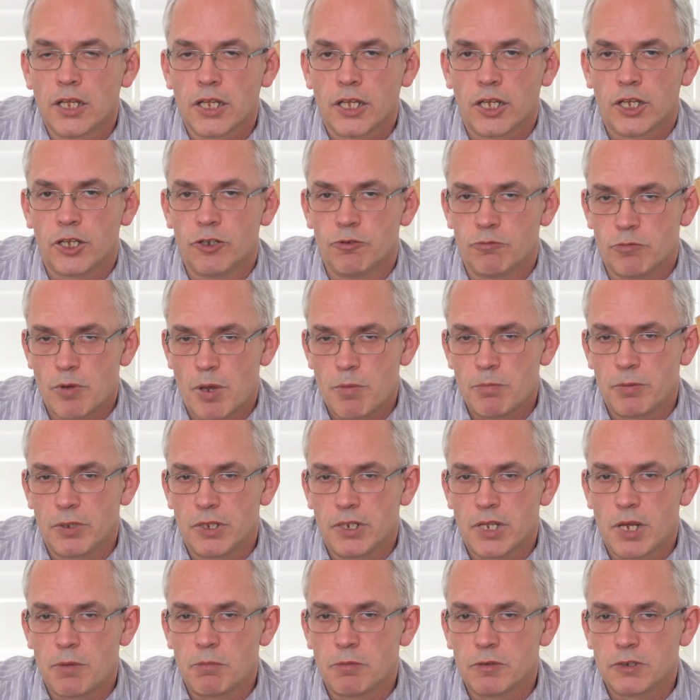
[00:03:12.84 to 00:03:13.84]
Can you remember the
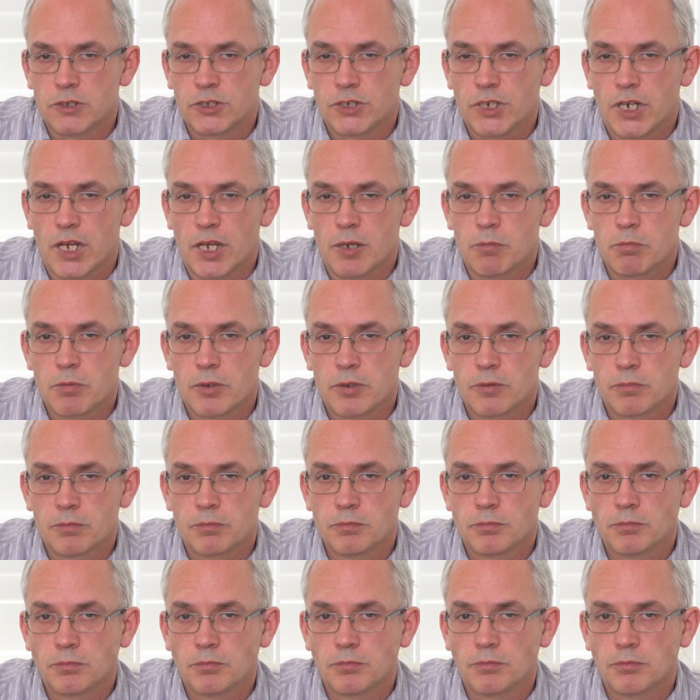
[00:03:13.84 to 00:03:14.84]
name of the shape?
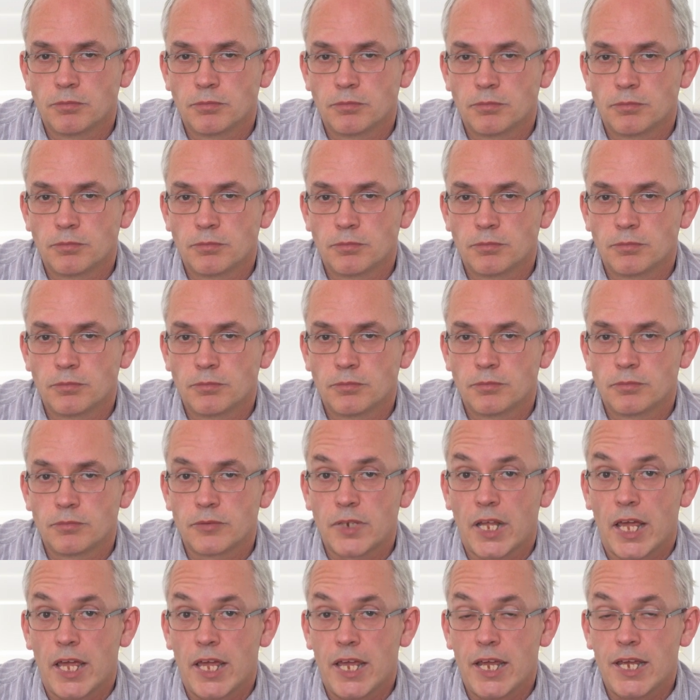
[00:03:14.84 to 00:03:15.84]

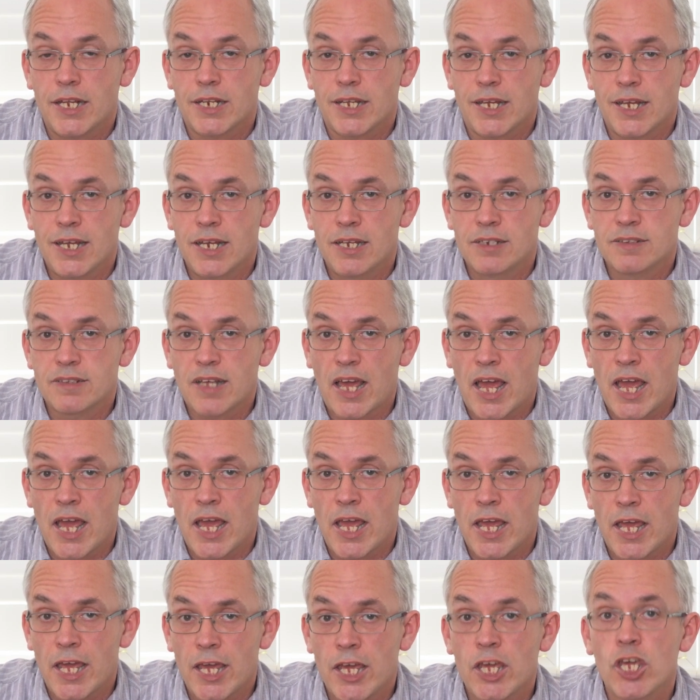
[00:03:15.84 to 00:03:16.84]
It is
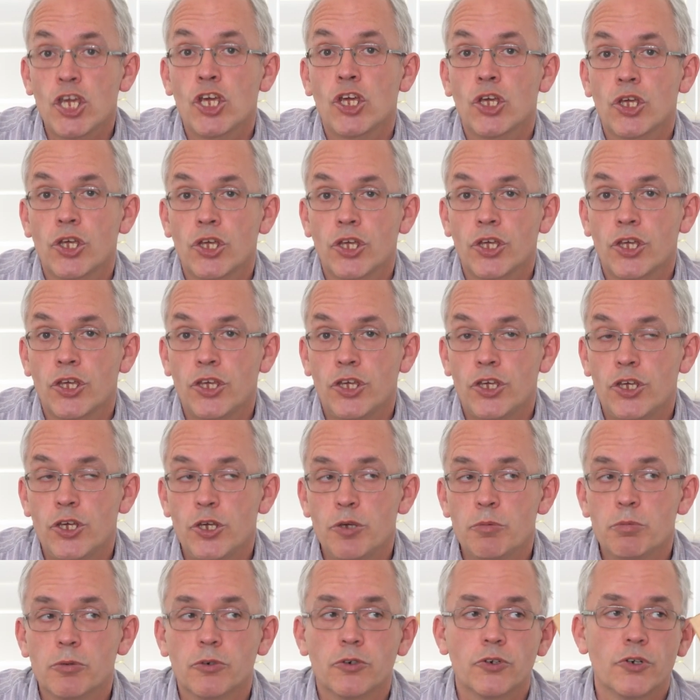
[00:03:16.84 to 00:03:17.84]
a
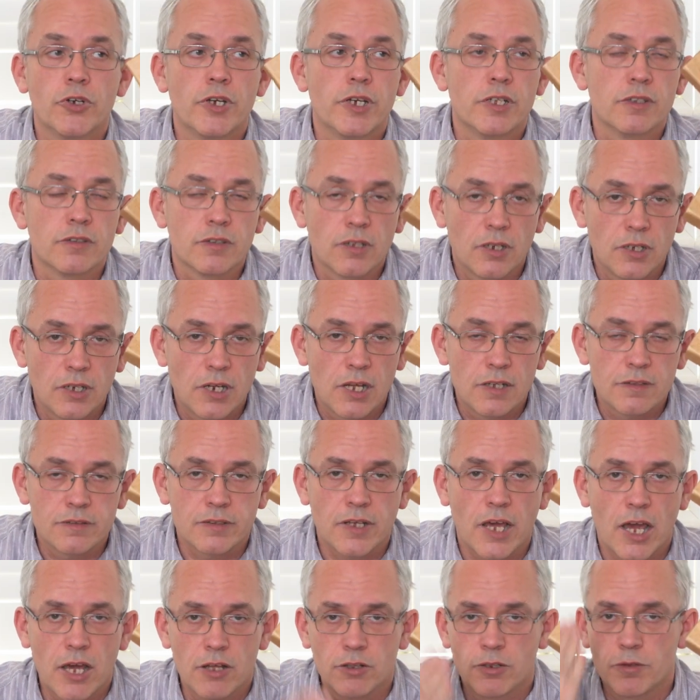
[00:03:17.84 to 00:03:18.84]
cuboid. Let's
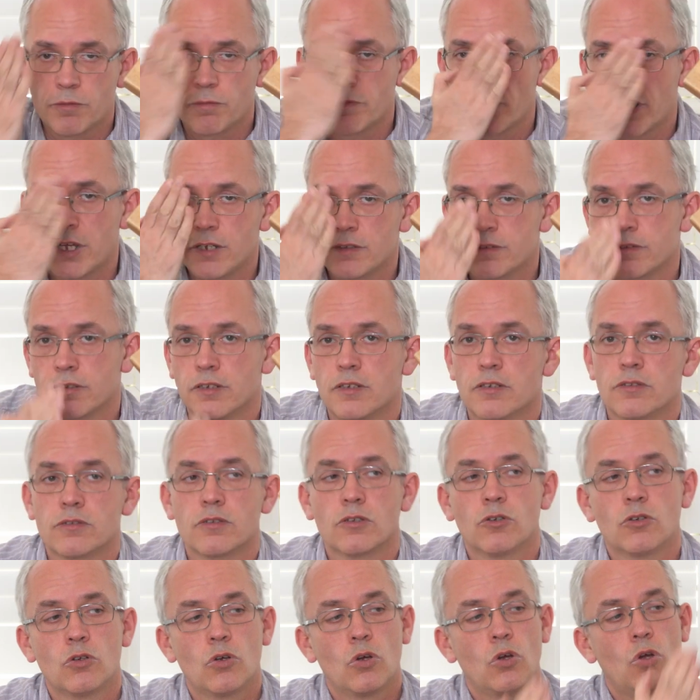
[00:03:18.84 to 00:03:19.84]
count the faces.